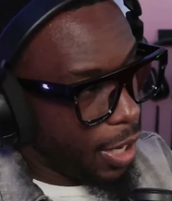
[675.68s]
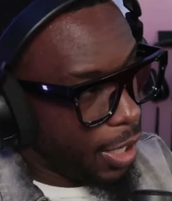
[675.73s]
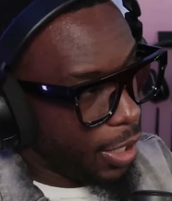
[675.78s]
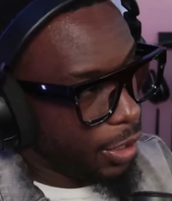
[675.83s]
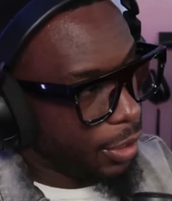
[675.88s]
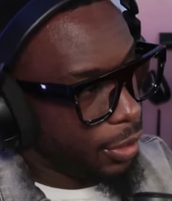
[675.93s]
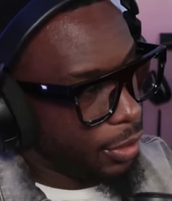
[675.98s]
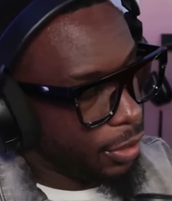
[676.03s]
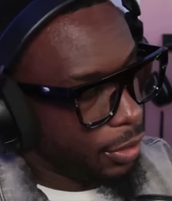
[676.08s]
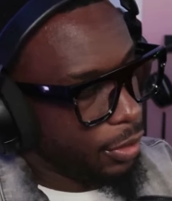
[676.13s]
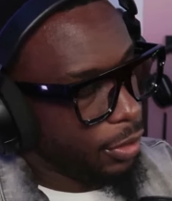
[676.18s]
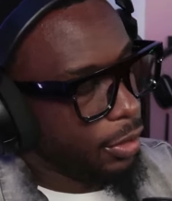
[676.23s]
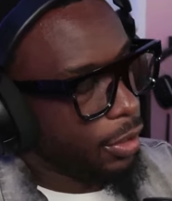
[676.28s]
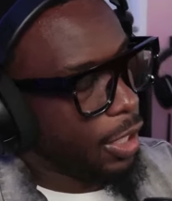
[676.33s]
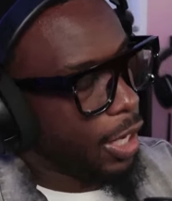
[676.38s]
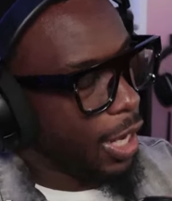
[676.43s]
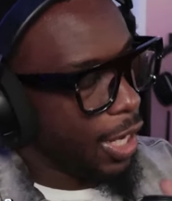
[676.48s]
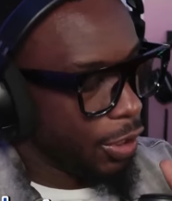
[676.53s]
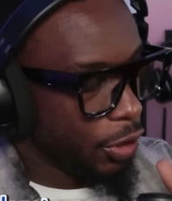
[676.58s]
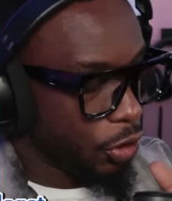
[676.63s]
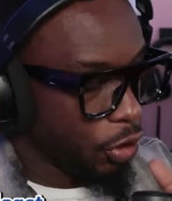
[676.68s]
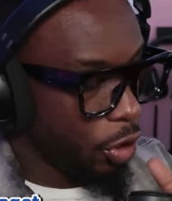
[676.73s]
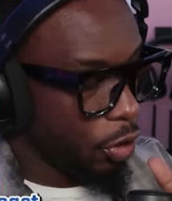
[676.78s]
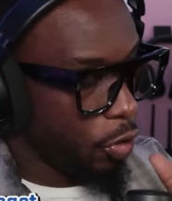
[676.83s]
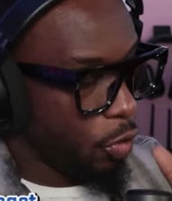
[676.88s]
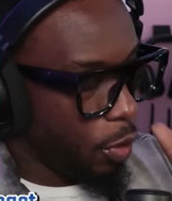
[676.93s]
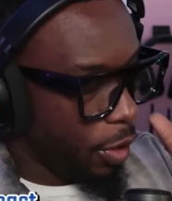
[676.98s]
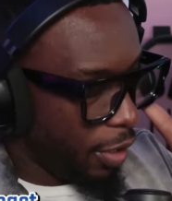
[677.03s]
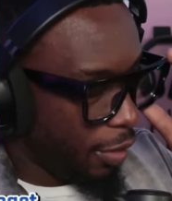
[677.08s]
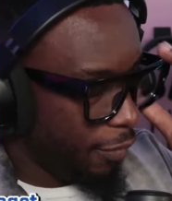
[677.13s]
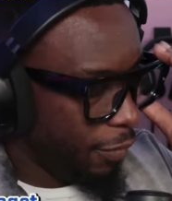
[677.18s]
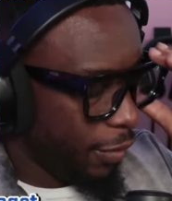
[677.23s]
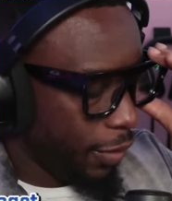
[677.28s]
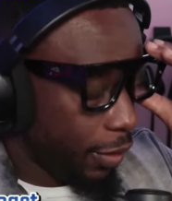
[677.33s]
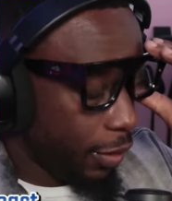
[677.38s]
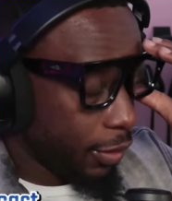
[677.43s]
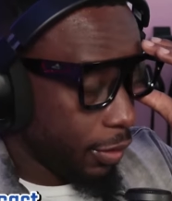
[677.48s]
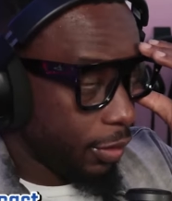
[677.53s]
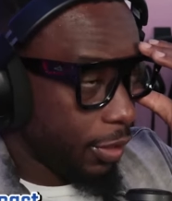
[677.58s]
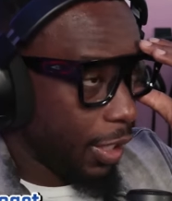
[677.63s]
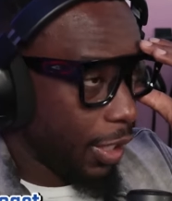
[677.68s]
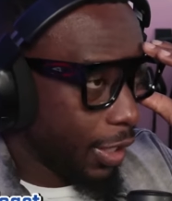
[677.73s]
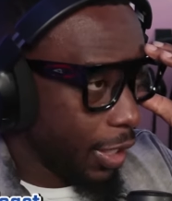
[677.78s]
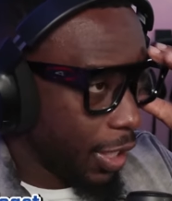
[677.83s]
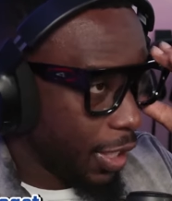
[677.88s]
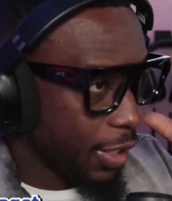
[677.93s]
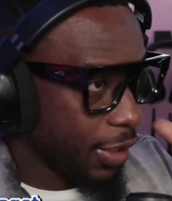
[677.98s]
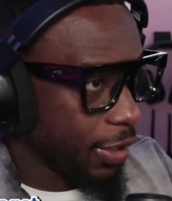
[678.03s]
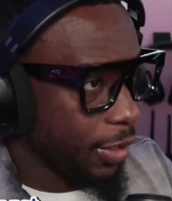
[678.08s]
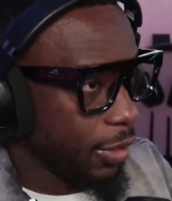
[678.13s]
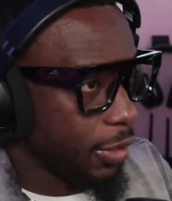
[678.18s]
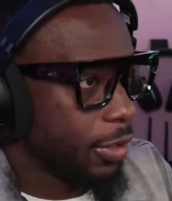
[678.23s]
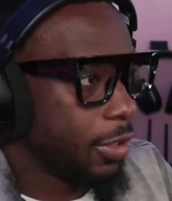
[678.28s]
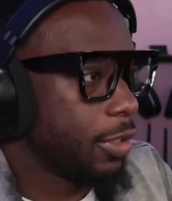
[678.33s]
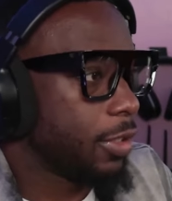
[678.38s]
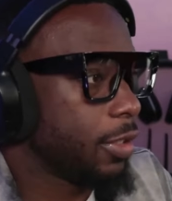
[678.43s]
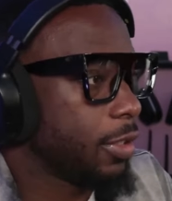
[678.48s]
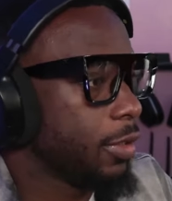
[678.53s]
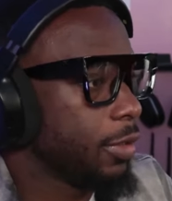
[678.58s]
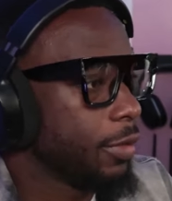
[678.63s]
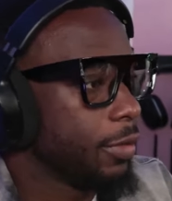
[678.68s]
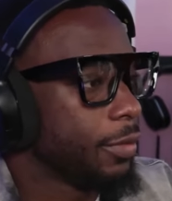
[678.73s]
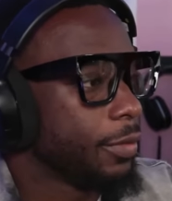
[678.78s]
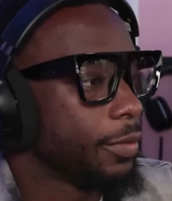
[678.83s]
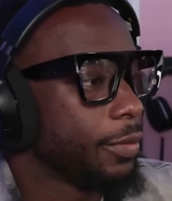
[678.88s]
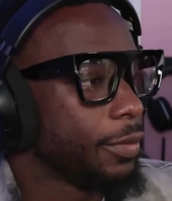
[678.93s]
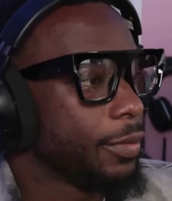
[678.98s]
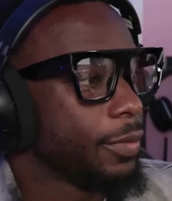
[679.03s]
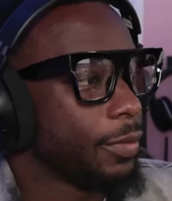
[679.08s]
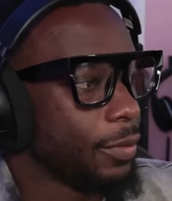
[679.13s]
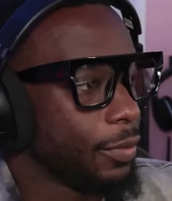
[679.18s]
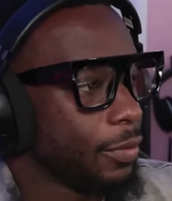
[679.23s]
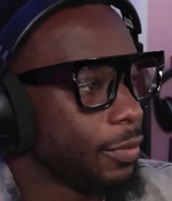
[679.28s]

Turquavion. So and Jerquavius. Jerquavius oh Lord, mercy.